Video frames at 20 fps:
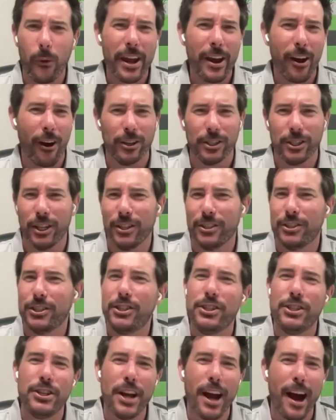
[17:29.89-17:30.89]
We are
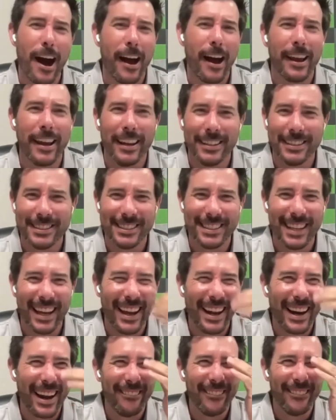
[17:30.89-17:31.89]
just giants. Yes.
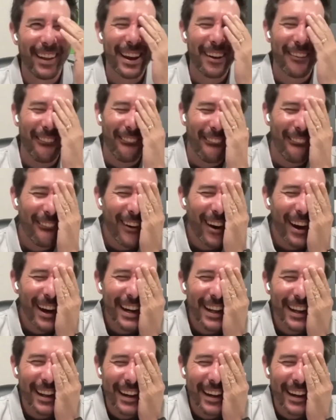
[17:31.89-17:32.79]
And I'm like, what